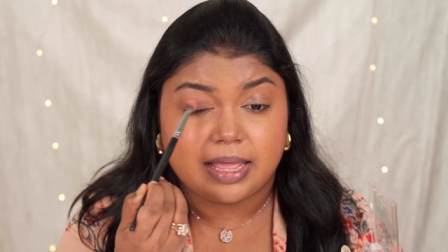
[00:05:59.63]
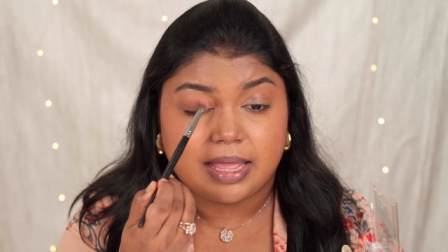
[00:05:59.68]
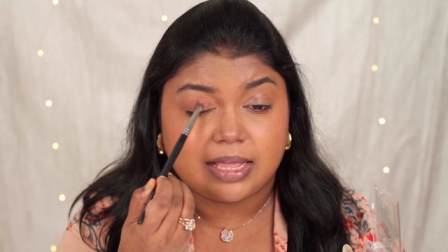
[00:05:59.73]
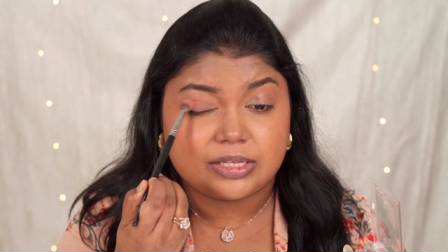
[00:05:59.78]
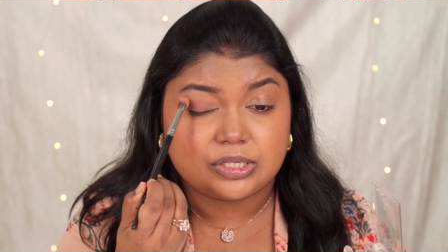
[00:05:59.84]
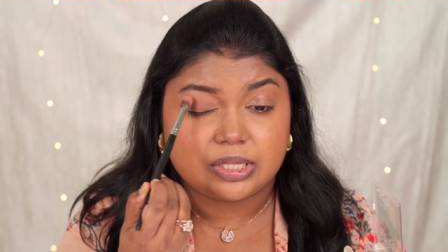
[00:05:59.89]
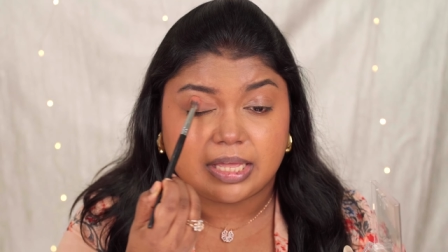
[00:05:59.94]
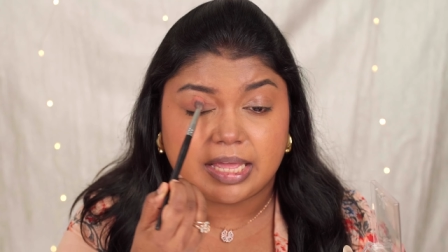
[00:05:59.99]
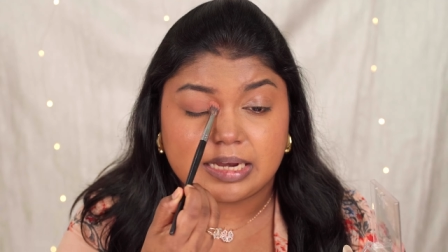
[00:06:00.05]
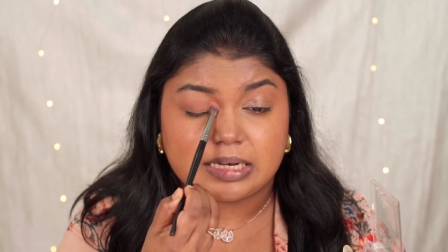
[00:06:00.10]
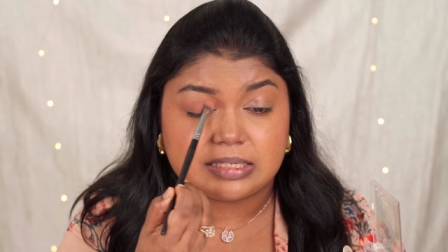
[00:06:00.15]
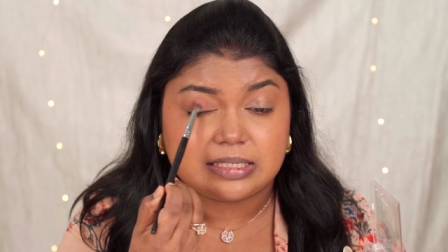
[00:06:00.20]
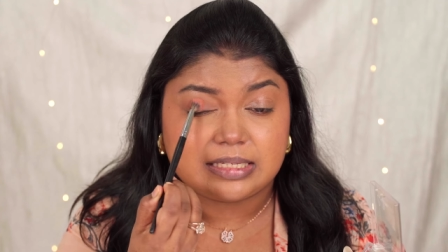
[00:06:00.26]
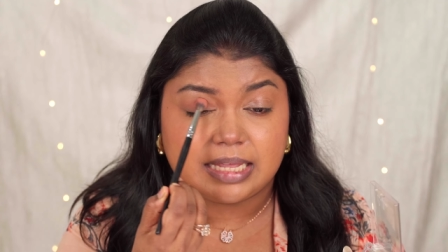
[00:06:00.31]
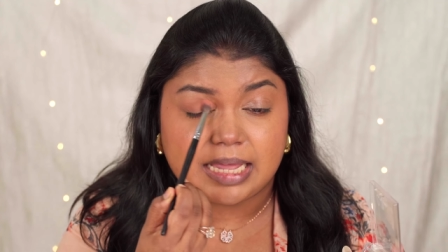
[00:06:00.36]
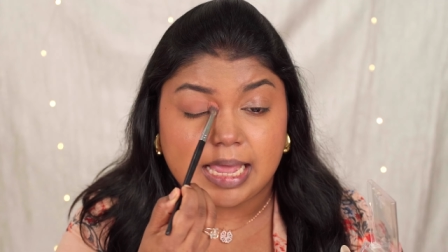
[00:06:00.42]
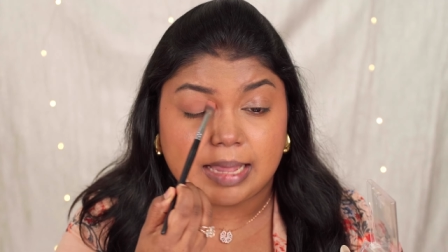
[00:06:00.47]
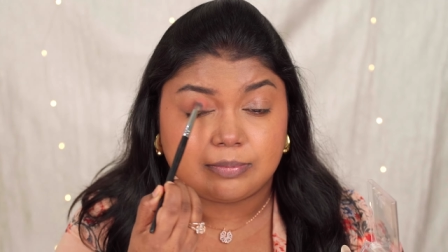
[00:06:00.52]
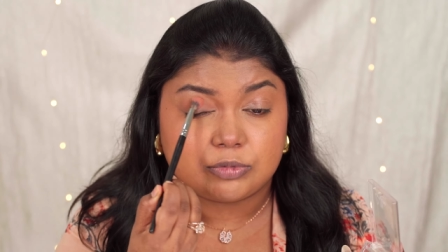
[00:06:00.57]
As you can
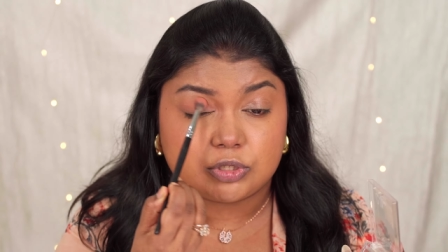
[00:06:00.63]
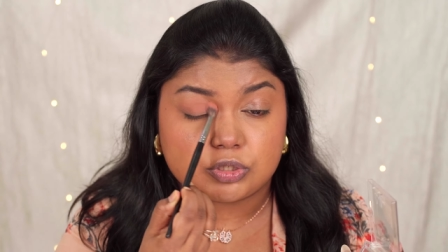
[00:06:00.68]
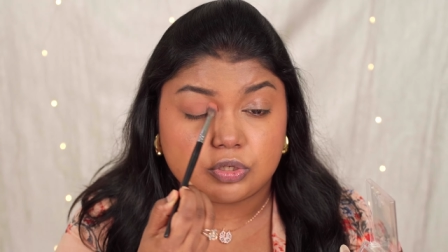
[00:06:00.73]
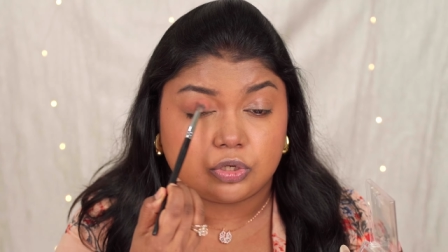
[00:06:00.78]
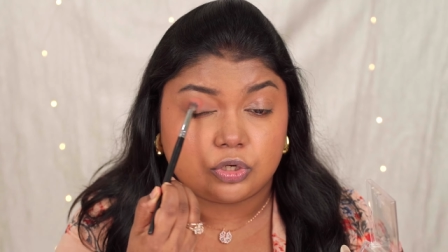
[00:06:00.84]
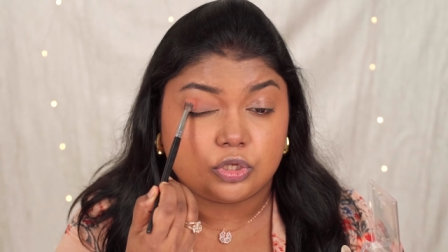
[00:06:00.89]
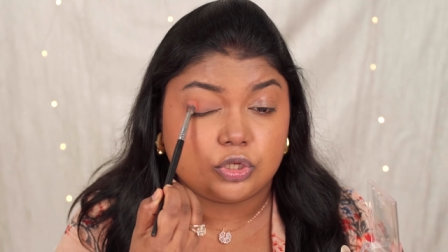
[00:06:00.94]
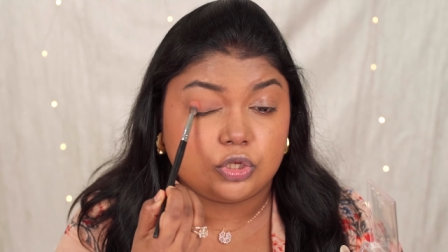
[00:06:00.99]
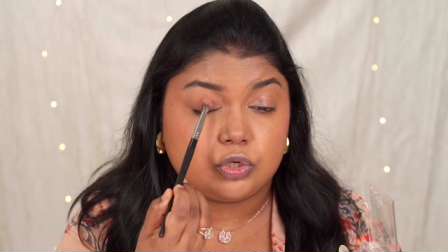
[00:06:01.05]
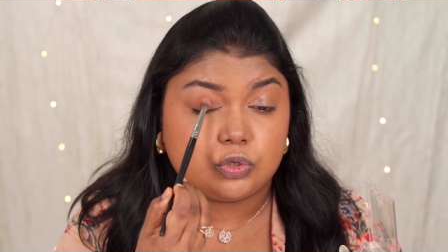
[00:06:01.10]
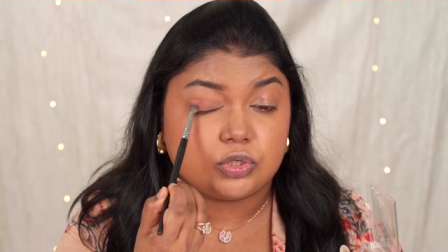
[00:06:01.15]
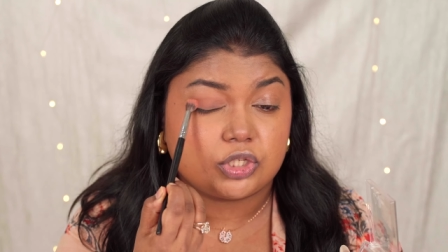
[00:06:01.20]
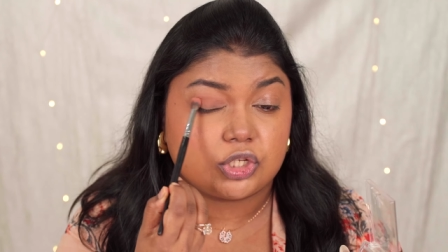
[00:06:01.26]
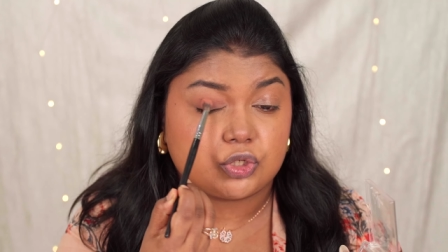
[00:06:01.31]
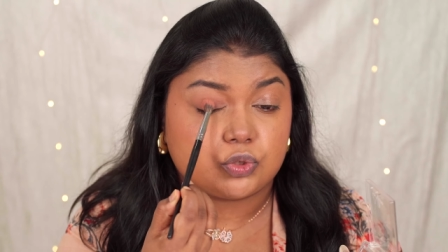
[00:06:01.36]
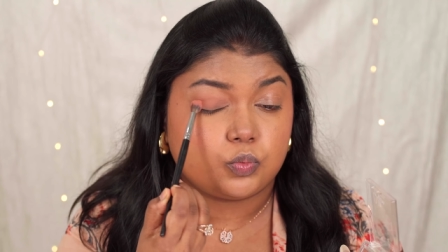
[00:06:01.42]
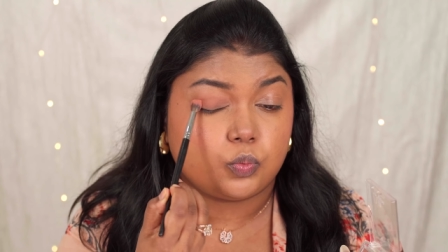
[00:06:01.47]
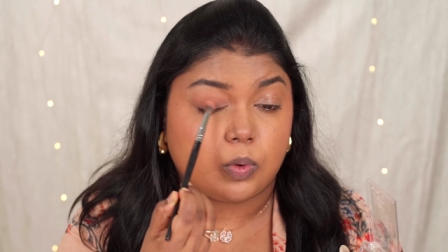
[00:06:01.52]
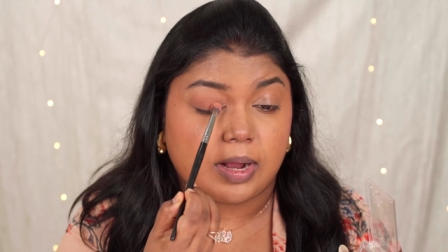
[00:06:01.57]
see, I'm just going to use
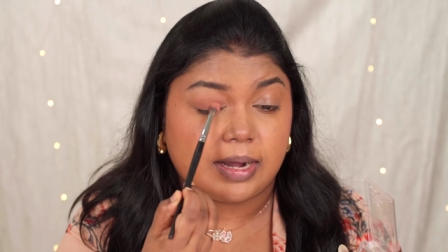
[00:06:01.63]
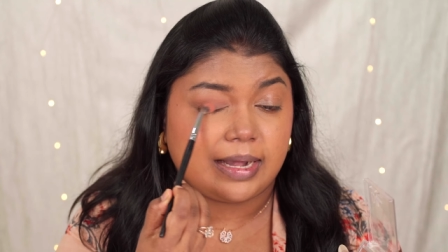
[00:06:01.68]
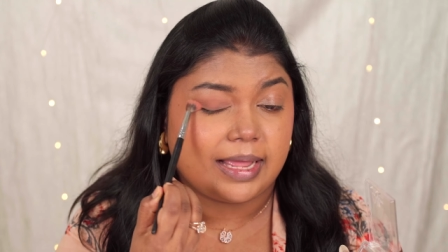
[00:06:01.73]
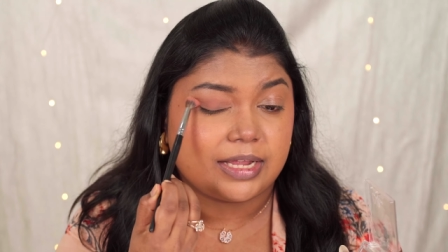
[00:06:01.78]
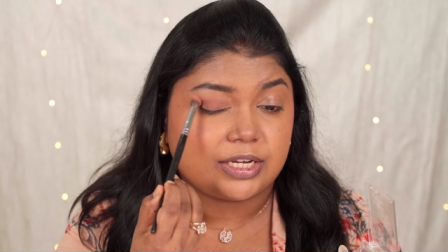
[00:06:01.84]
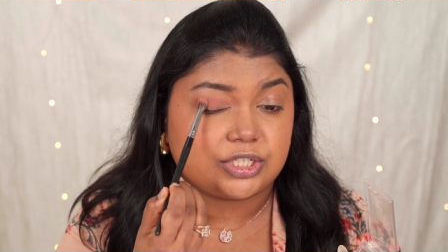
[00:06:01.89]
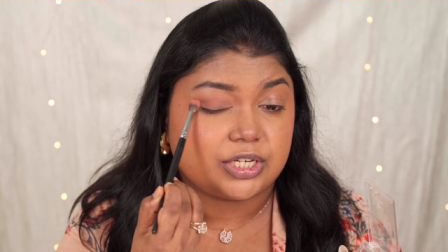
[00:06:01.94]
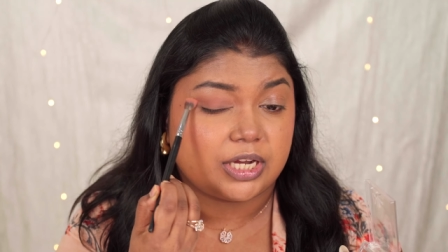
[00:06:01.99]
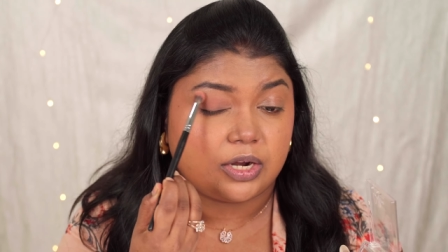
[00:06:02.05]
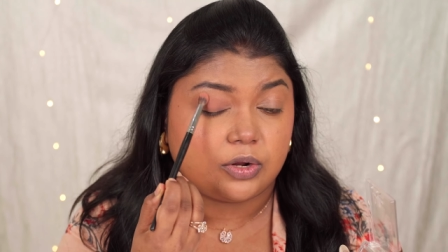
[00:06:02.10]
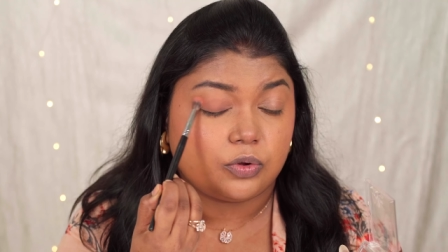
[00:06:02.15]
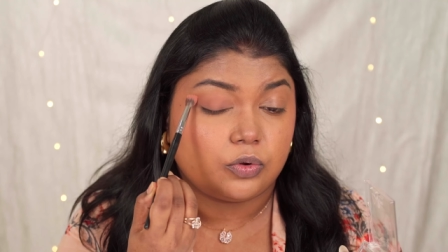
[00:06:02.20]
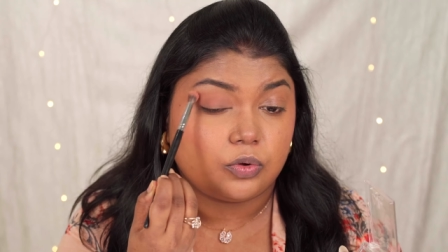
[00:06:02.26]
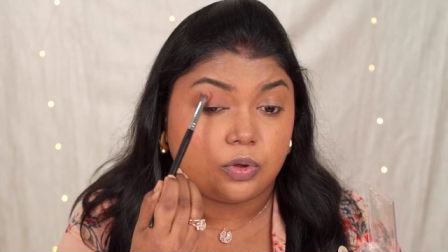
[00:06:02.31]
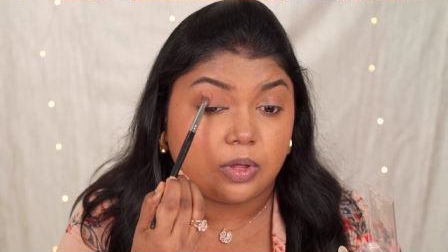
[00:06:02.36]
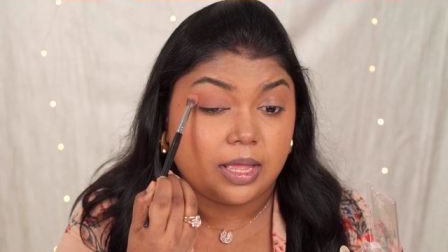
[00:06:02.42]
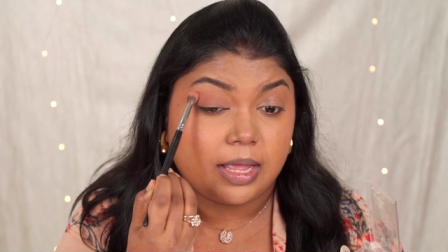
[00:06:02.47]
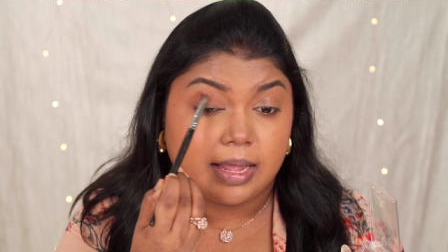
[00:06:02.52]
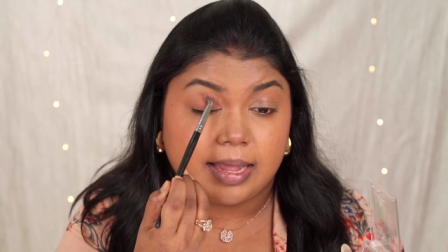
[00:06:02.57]
this one
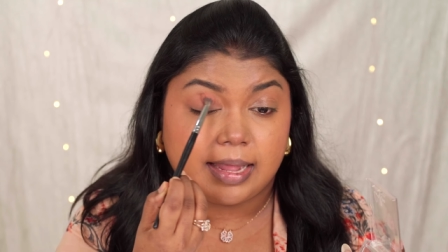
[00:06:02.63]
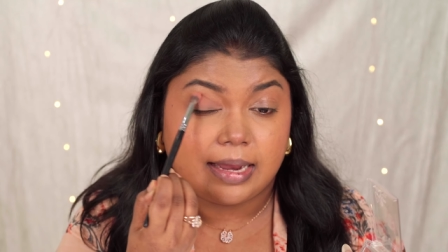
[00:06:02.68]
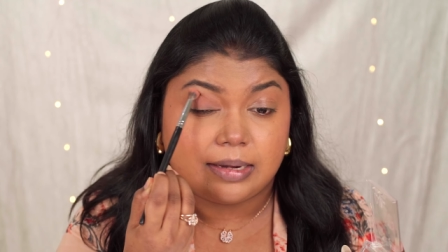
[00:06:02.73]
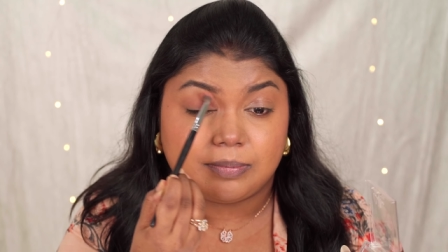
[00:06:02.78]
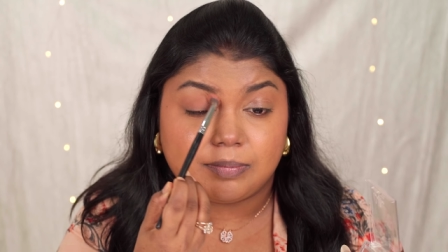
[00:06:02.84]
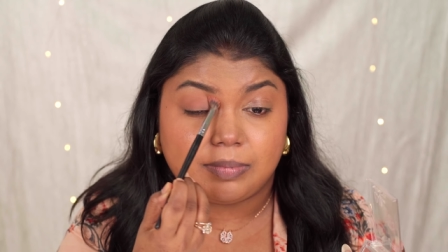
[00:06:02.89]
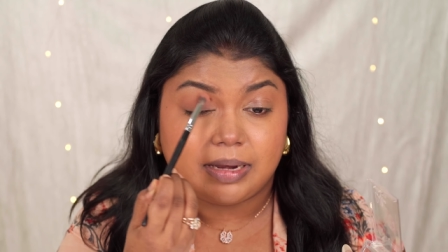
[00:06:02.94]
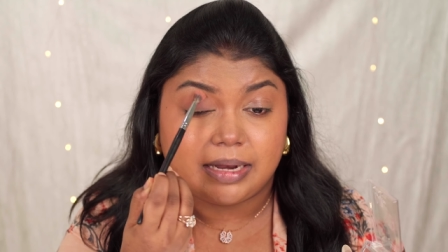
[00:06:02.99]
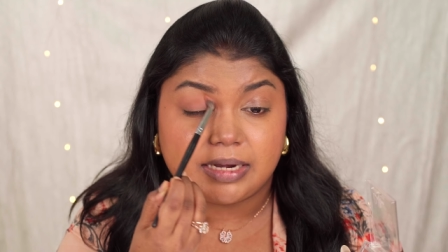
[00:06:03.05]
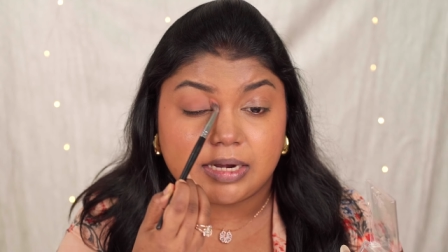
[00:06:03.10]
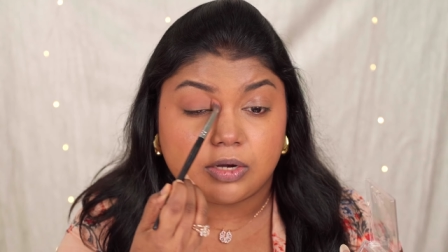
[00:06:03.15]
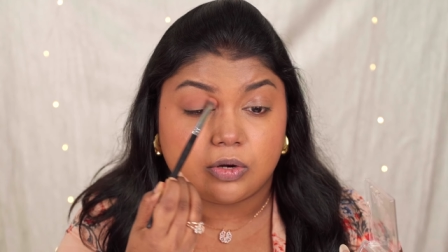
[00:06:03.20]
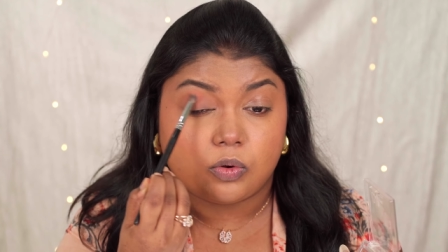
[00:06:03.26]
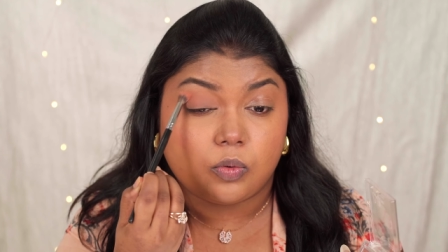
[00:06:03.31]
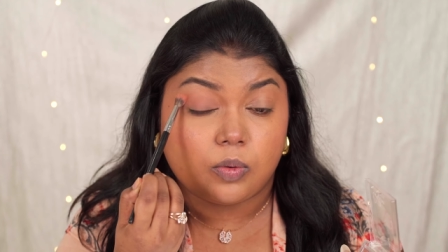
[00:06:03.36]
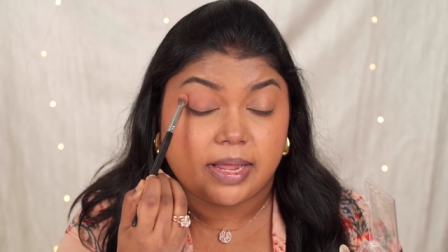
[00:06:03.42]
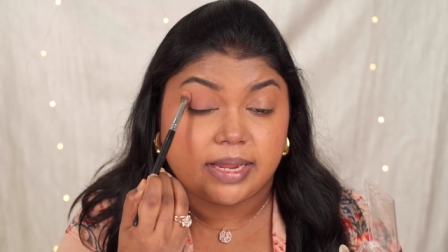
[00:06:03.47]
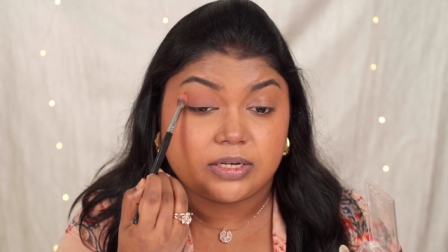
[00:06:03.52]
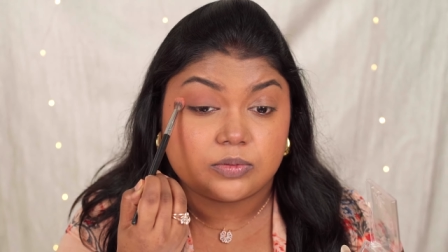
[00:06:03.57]
eyeshadow and blend it
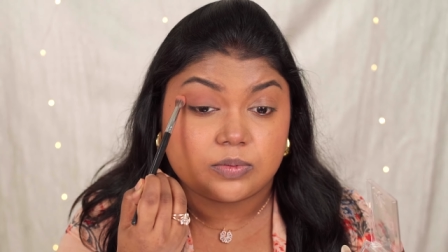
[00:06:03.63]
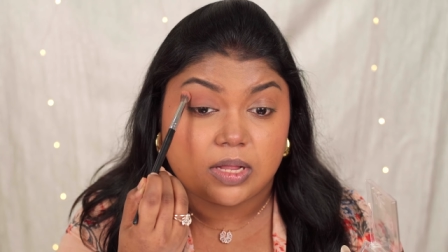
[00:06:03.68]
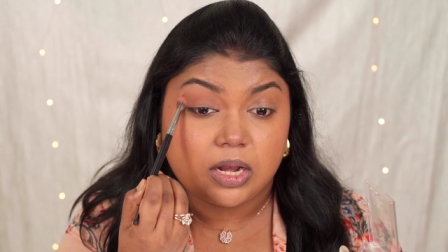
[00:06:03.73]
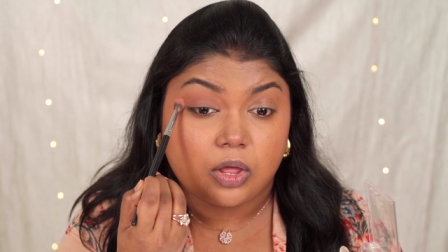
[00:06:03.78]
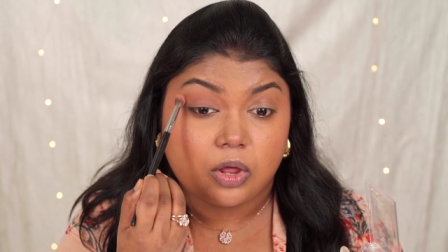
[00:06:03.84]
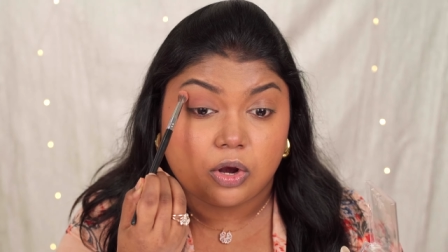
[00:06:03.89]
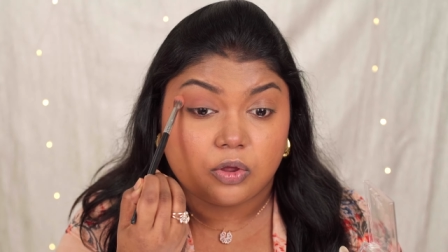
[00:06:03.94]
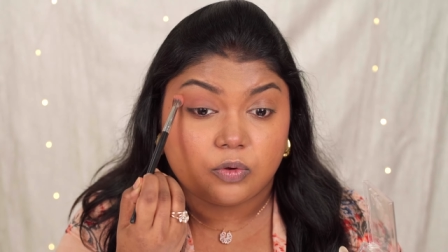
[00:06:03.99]
quite well all